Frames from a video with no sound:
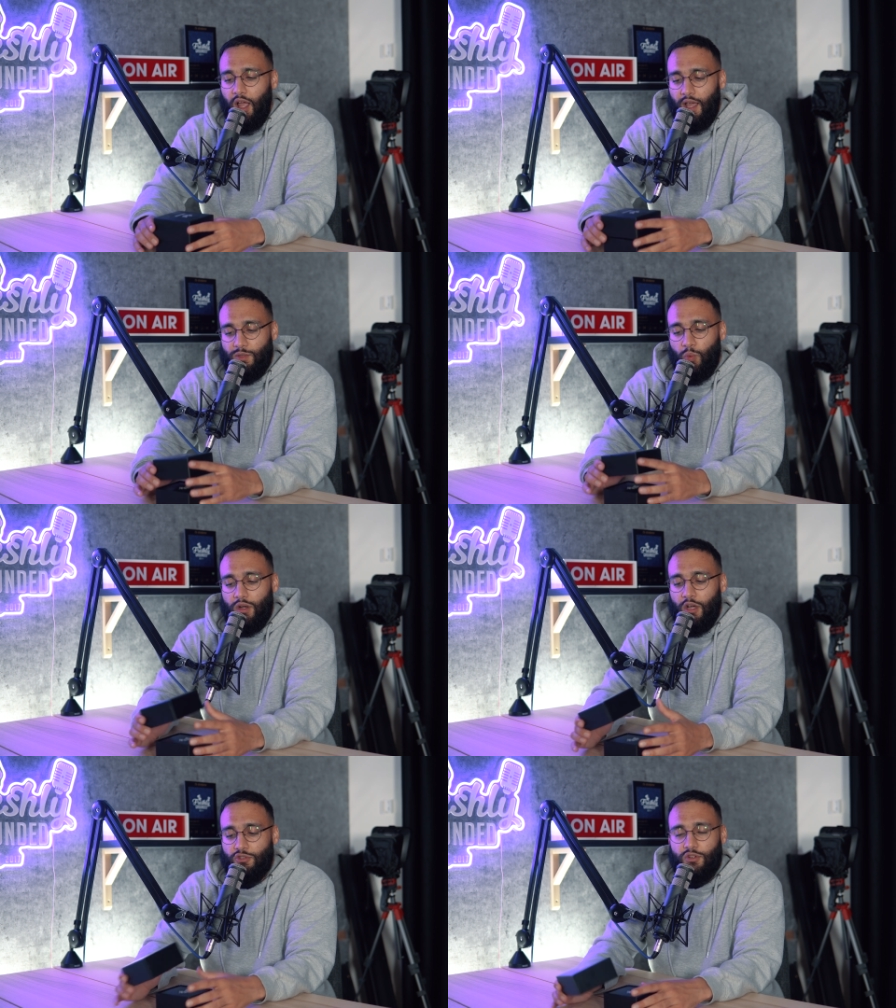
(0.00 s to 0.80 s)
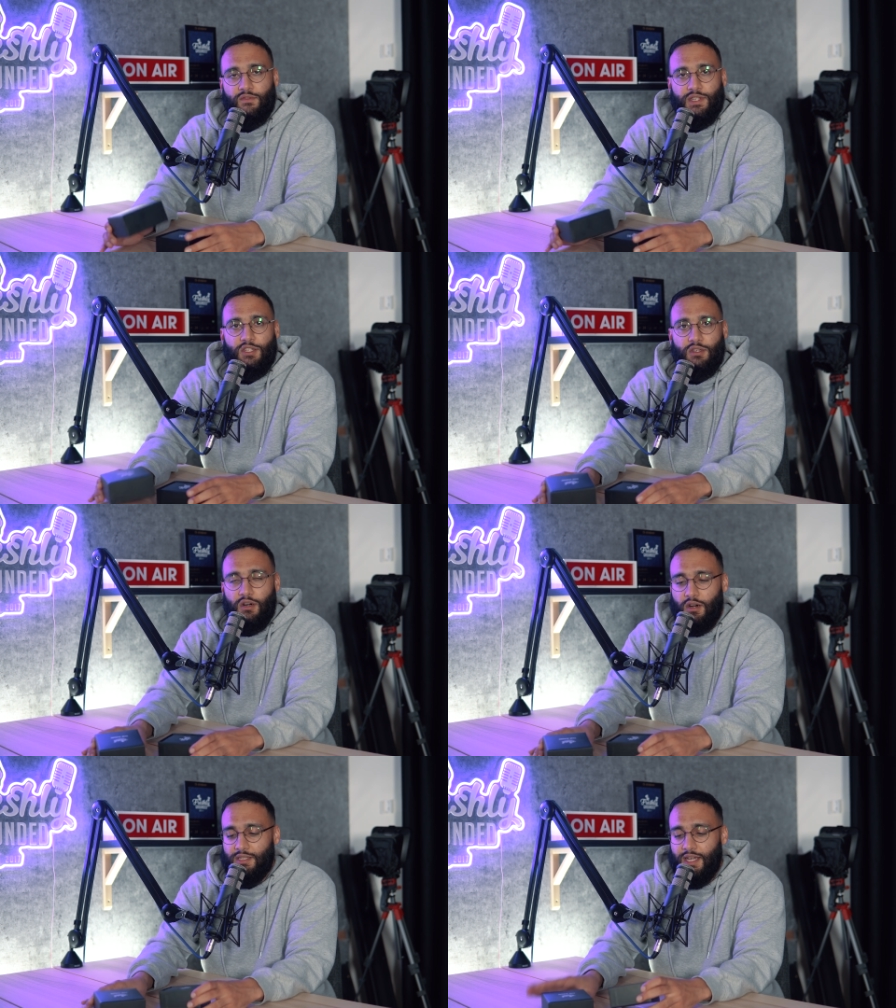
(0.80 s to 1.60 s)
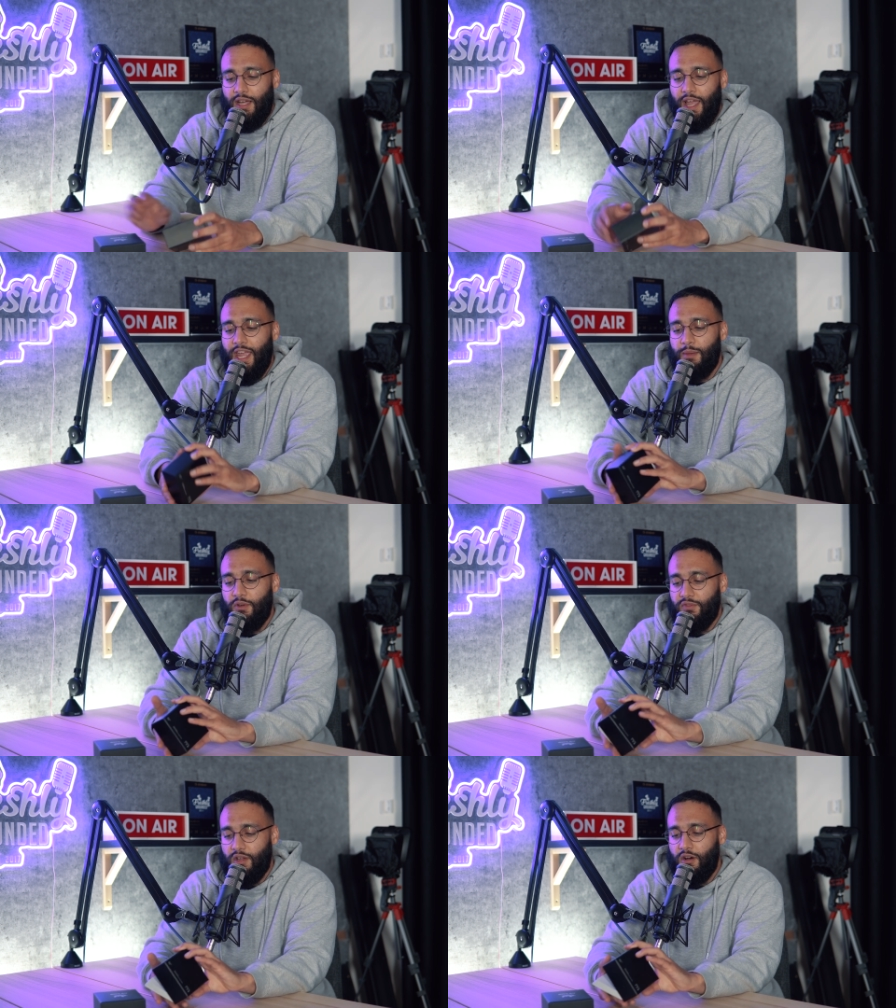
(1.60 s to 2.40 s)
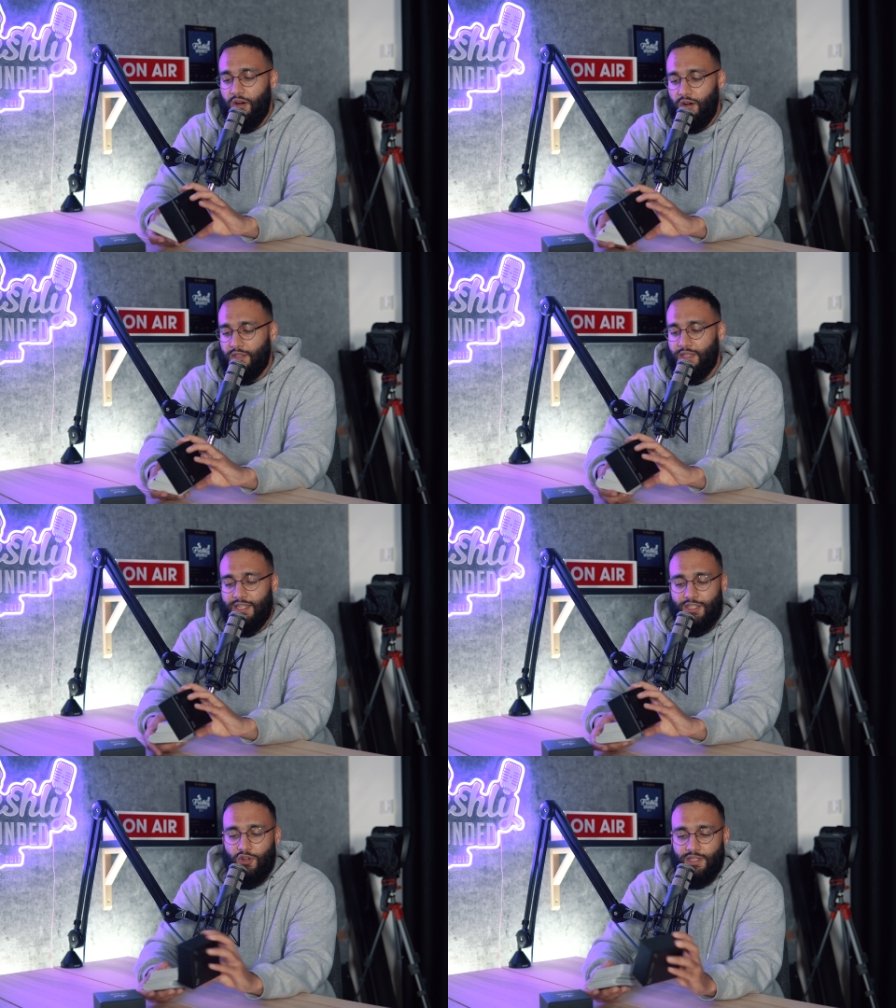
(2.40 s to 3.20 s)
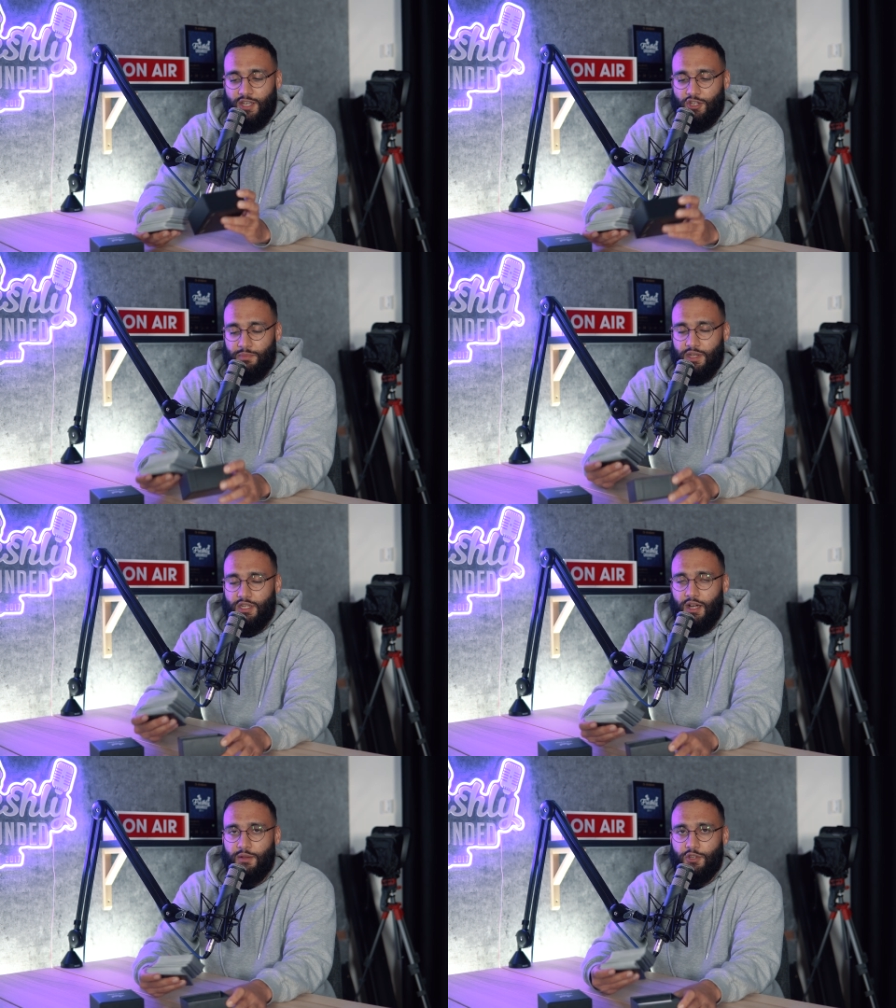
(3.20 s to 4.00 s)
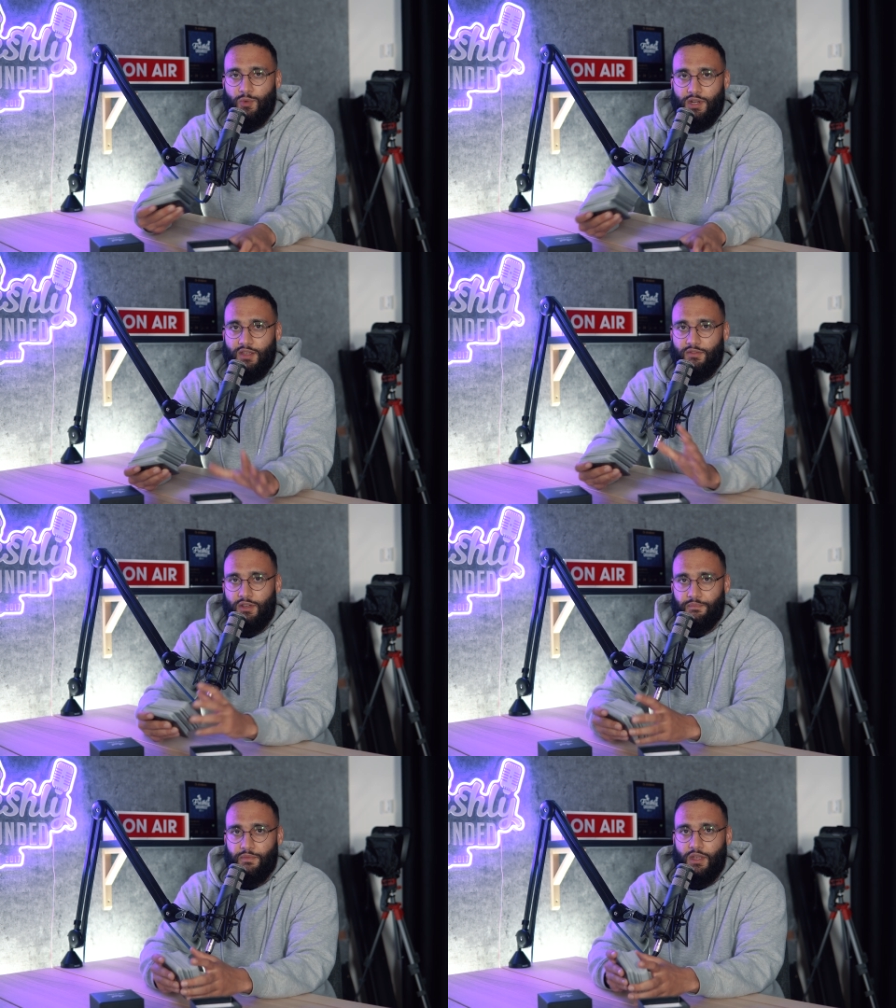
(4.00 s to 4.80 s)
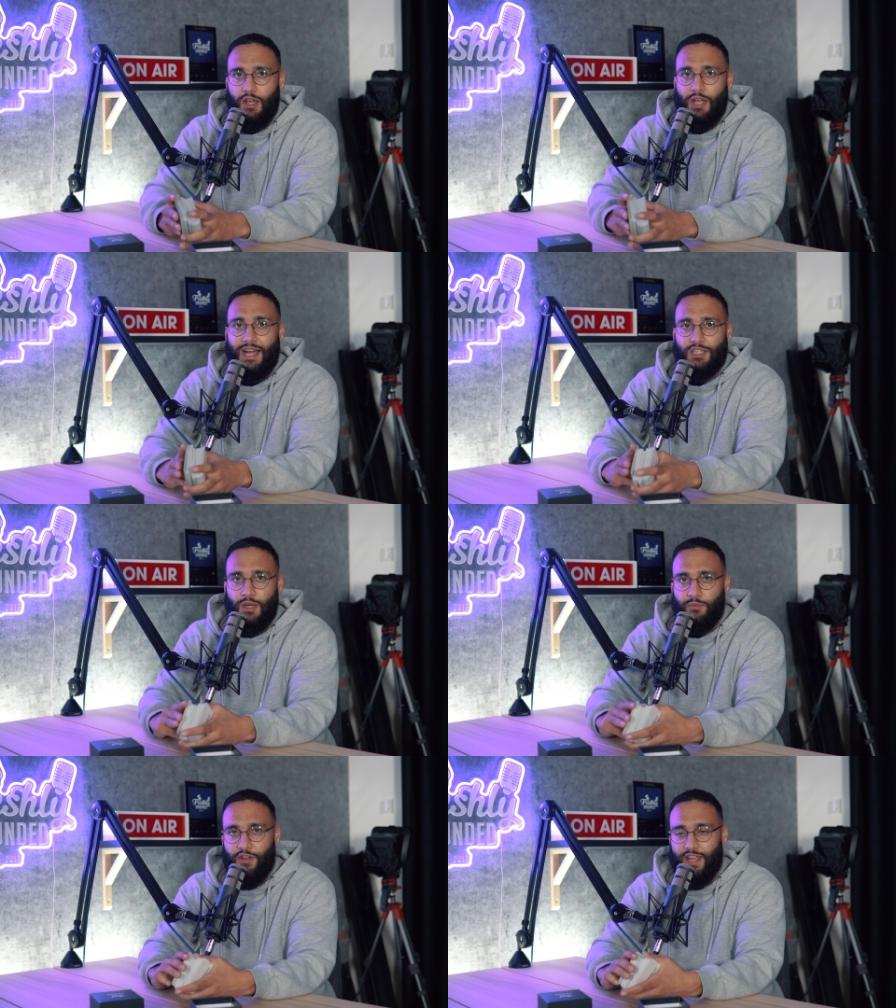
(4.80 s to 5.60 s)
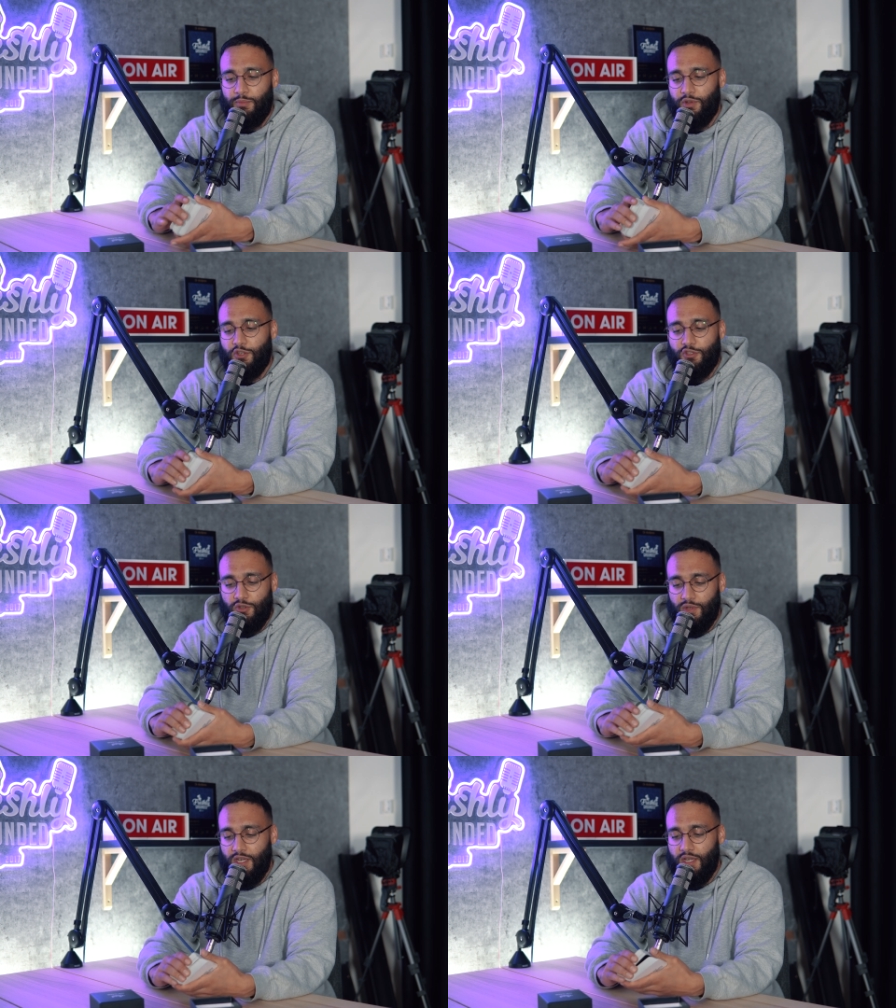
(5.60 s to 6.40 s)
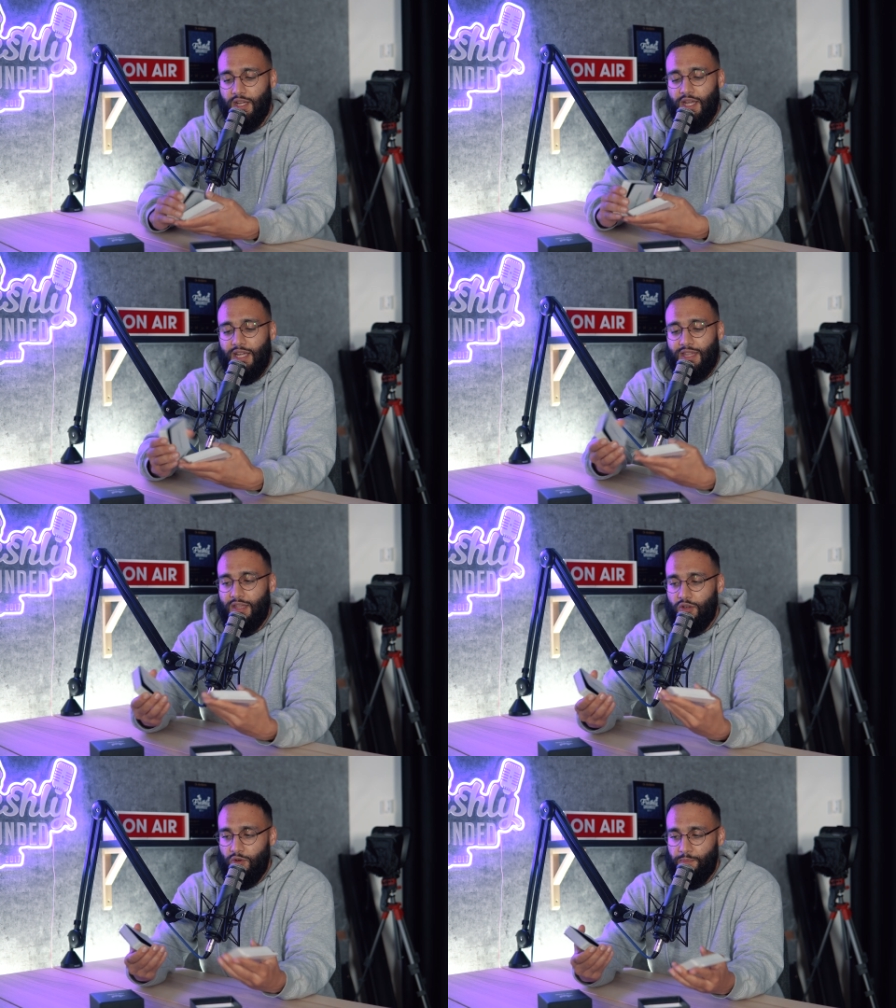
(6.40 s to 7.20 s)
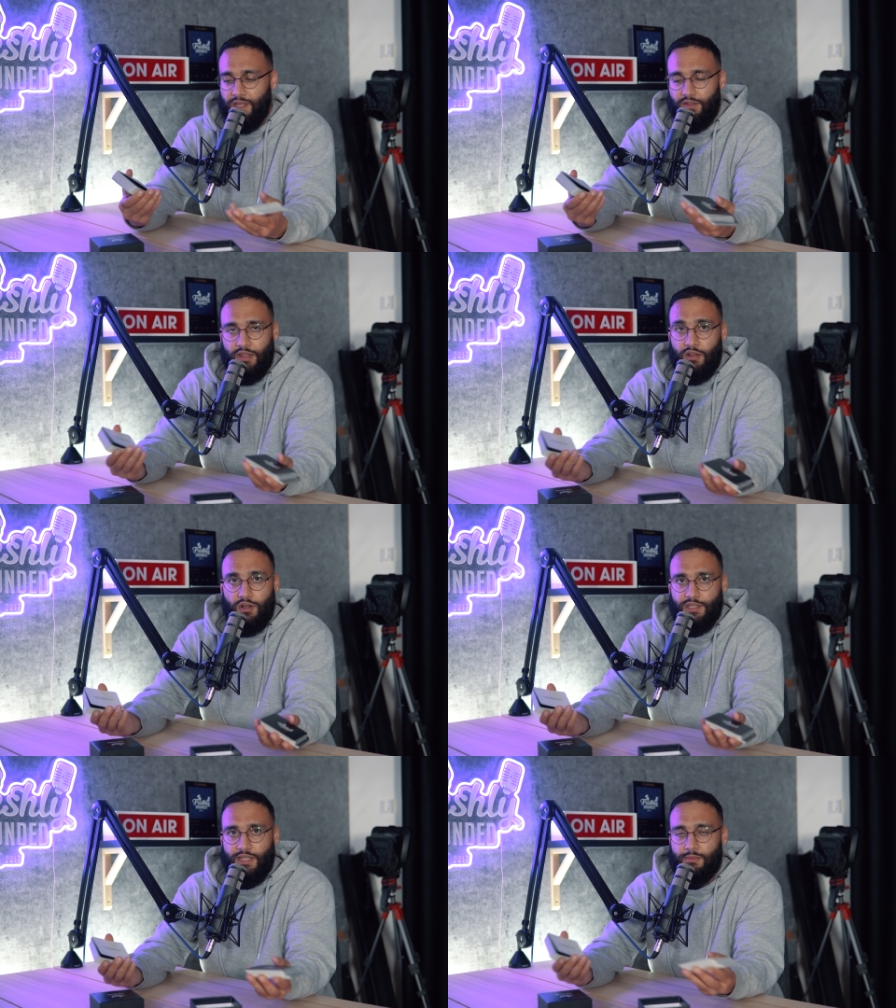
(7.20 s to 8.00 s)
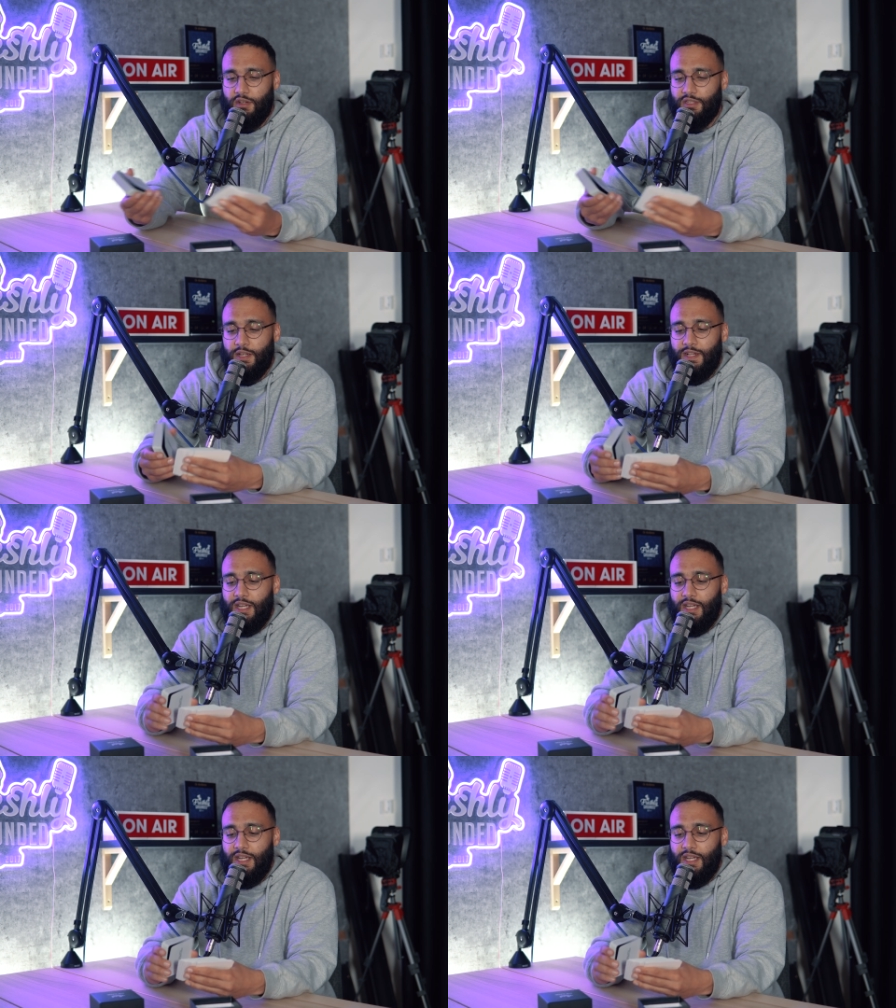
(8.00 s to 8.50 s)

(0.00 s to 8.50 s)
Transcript: It's 100 conversation cards, and the aim of the cards. This is not a sales pitch. I just want to give a catch up for anybody who's new here or be in the last six months.